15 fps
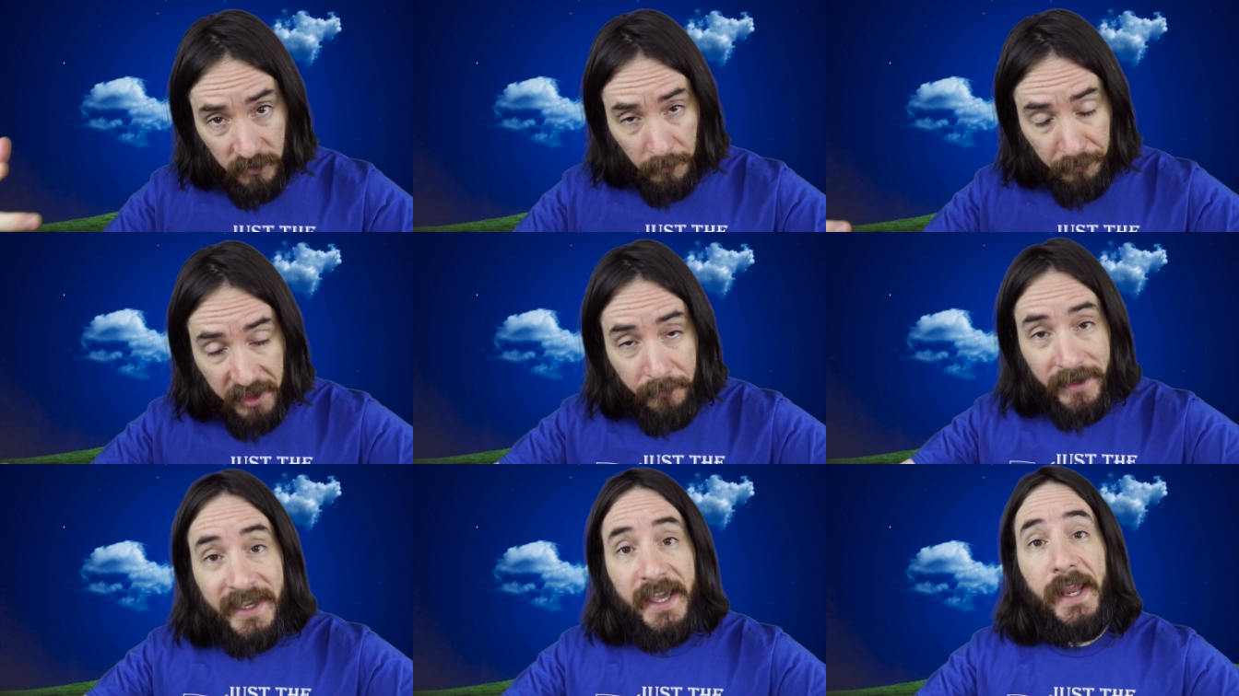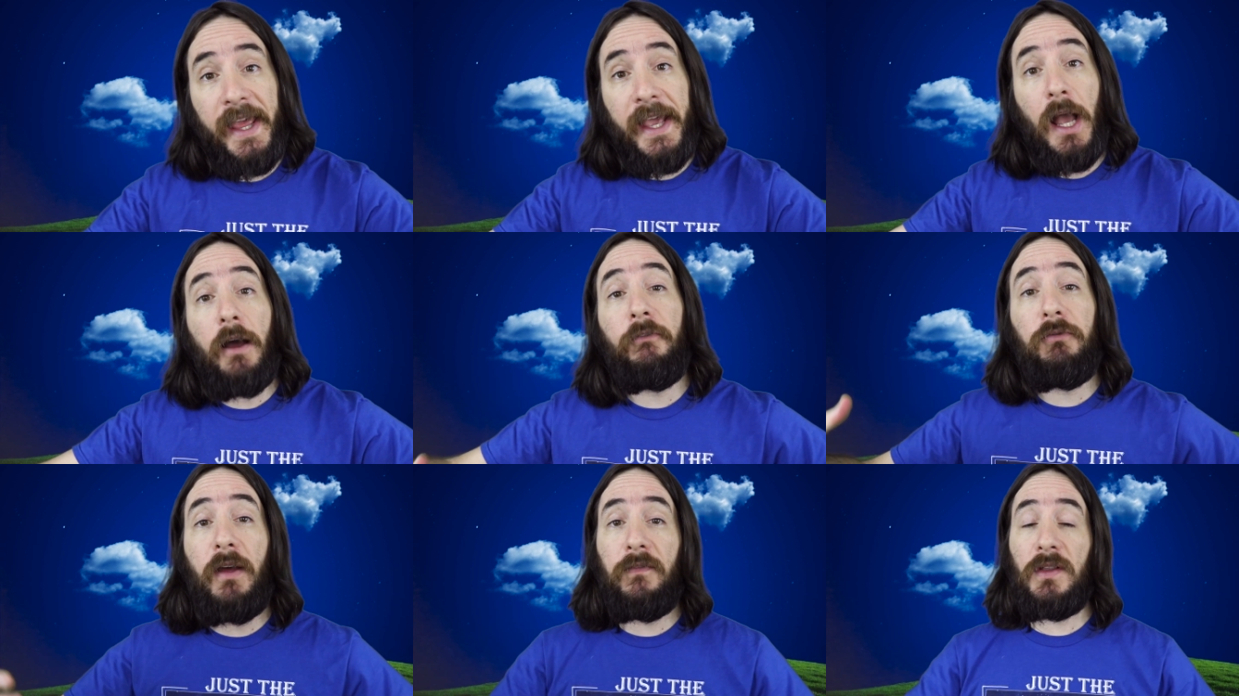the beginning
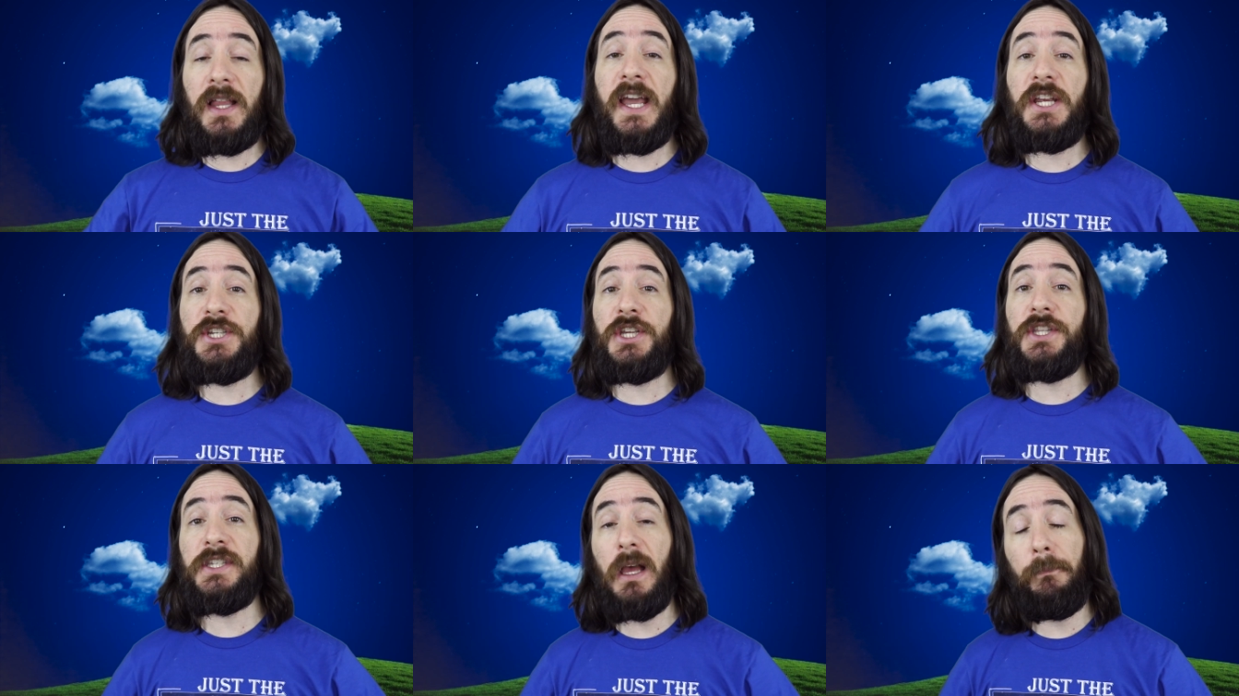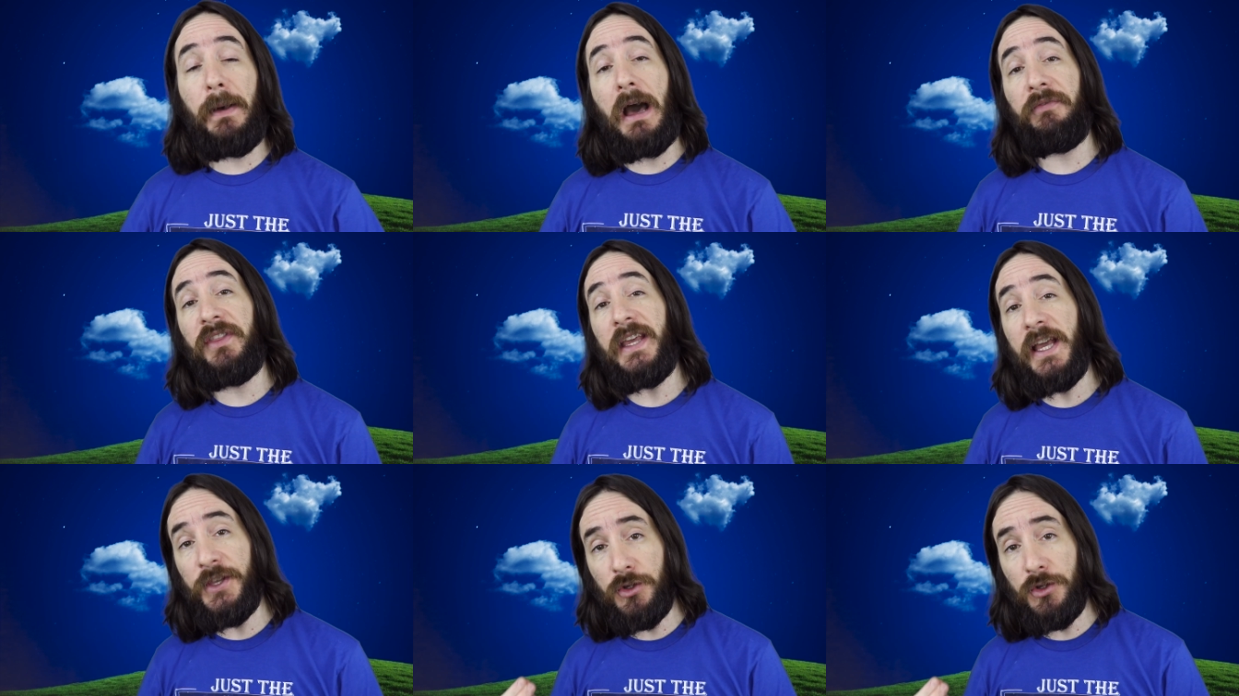of, revelations about the